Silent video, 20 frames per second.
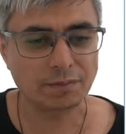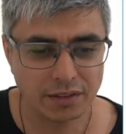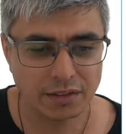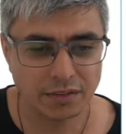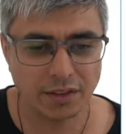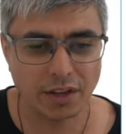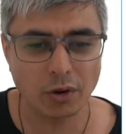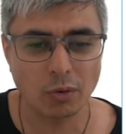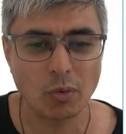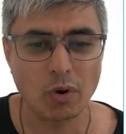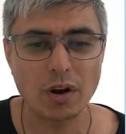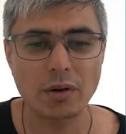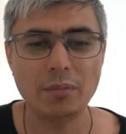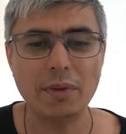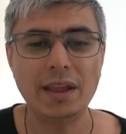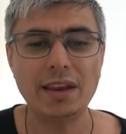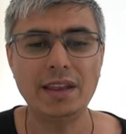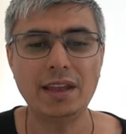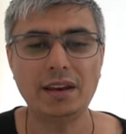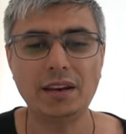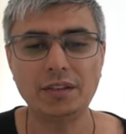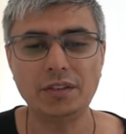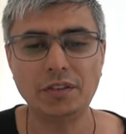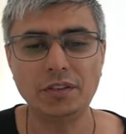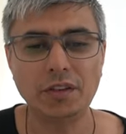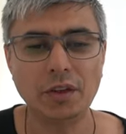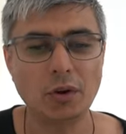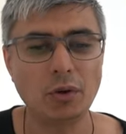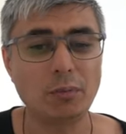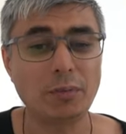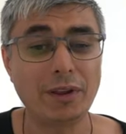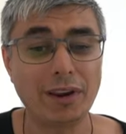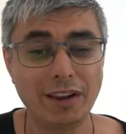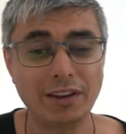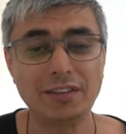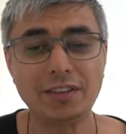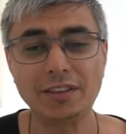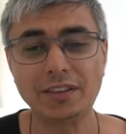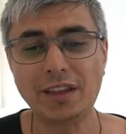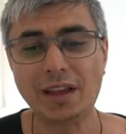There were many unnecessary
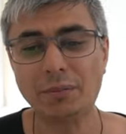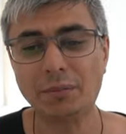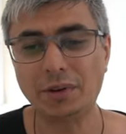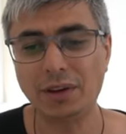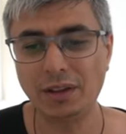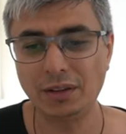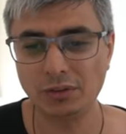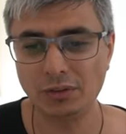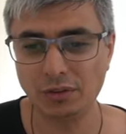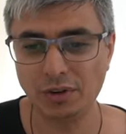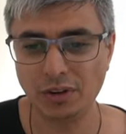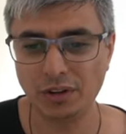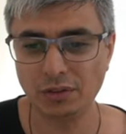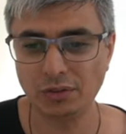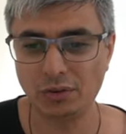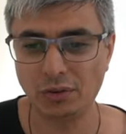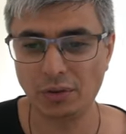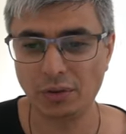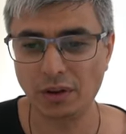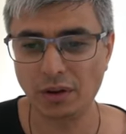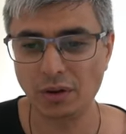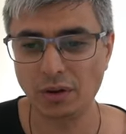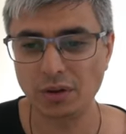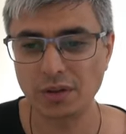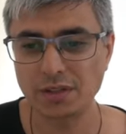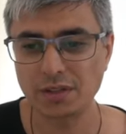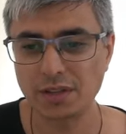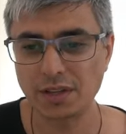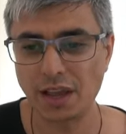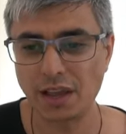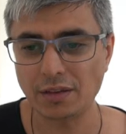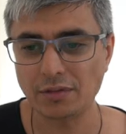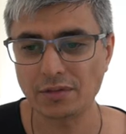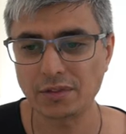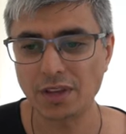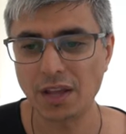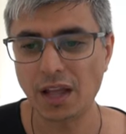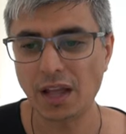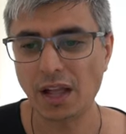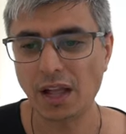operations happening during drawing loads,
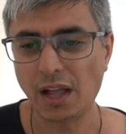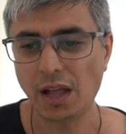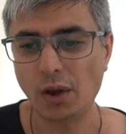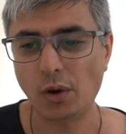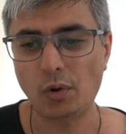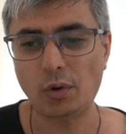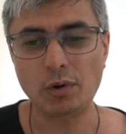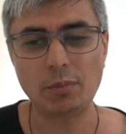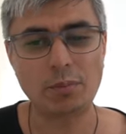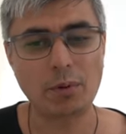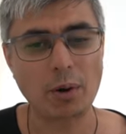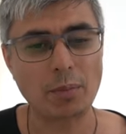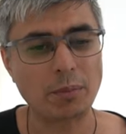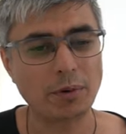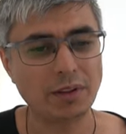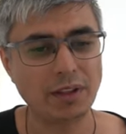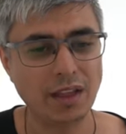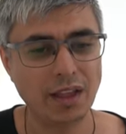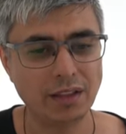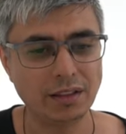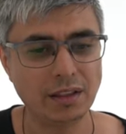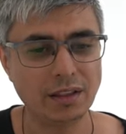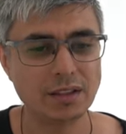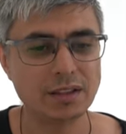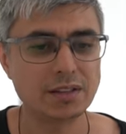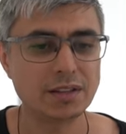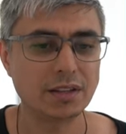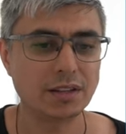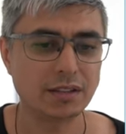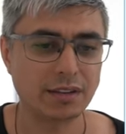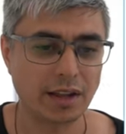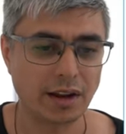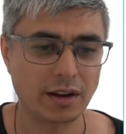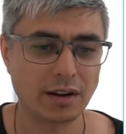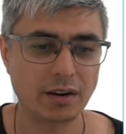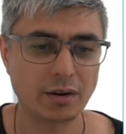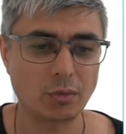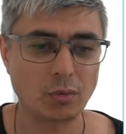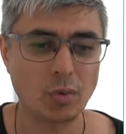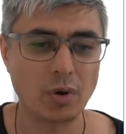saves, or property edits.
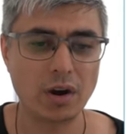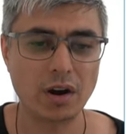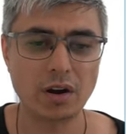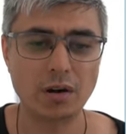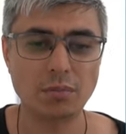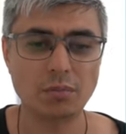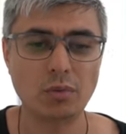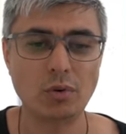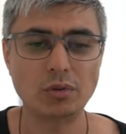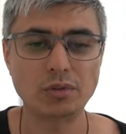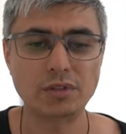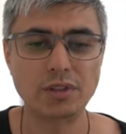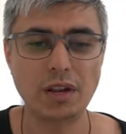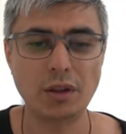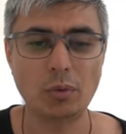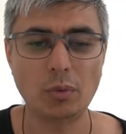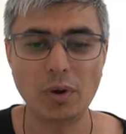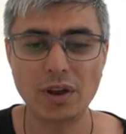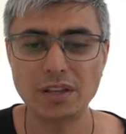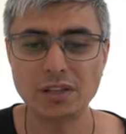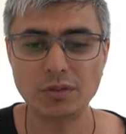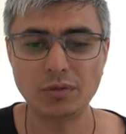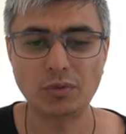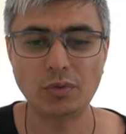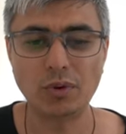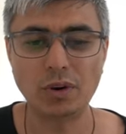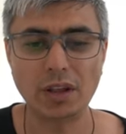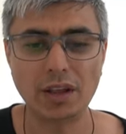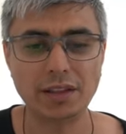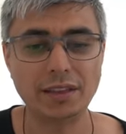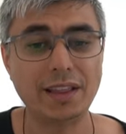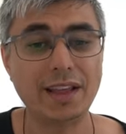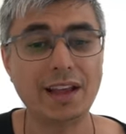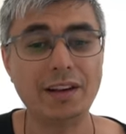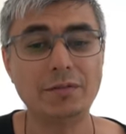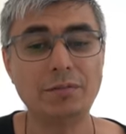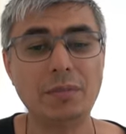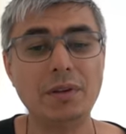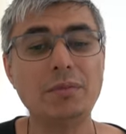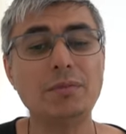There were mostly wasteful and
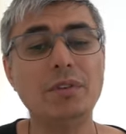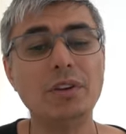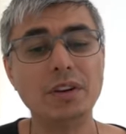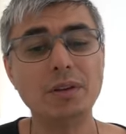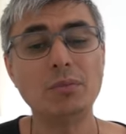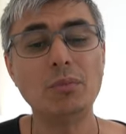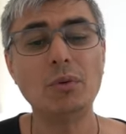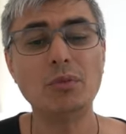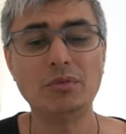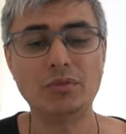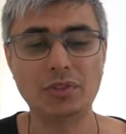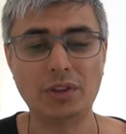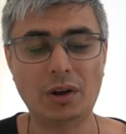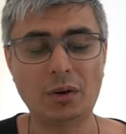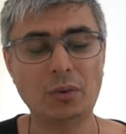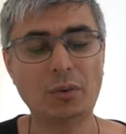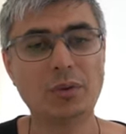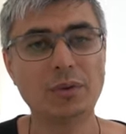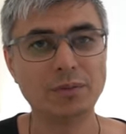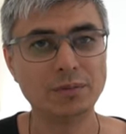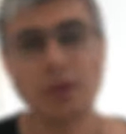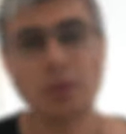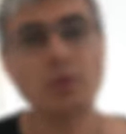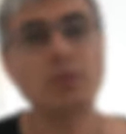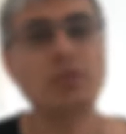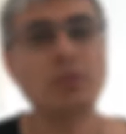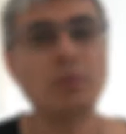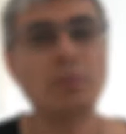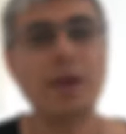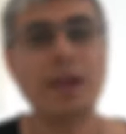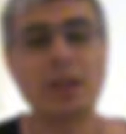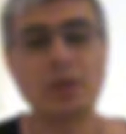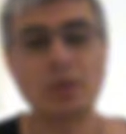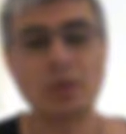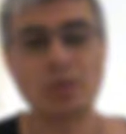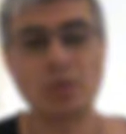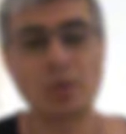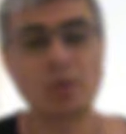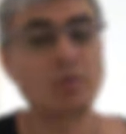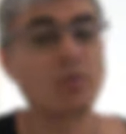have been removed now, which will make
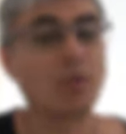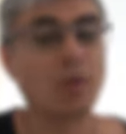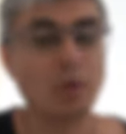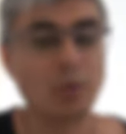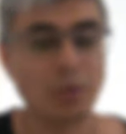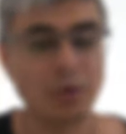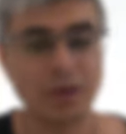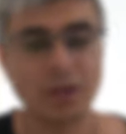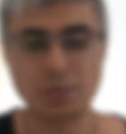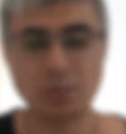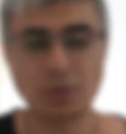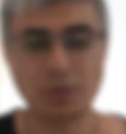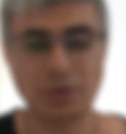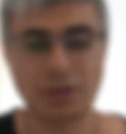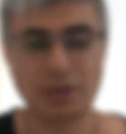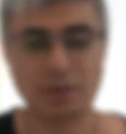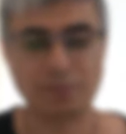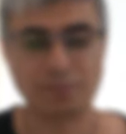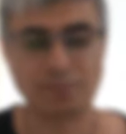your workflow smoother.